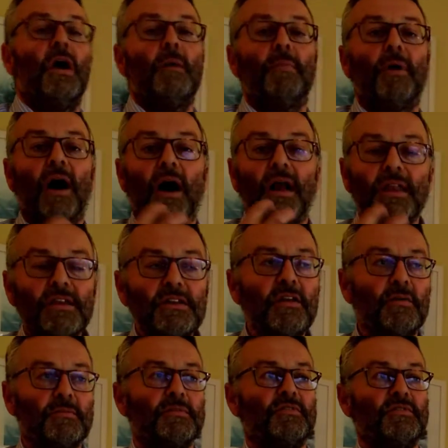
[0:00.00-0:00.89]
But
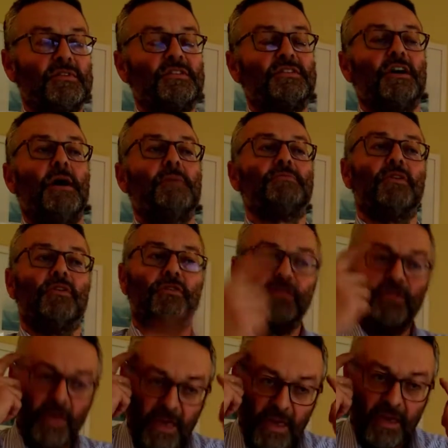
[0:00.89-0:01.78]
uninterrupted time to
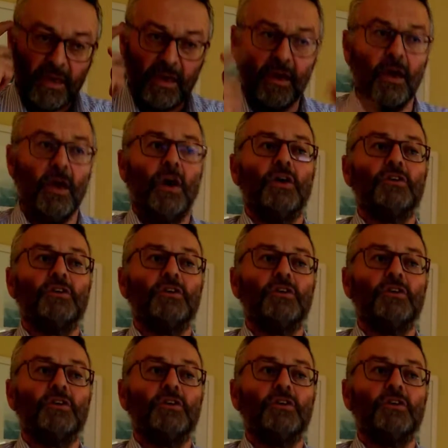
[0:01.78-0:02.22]
think,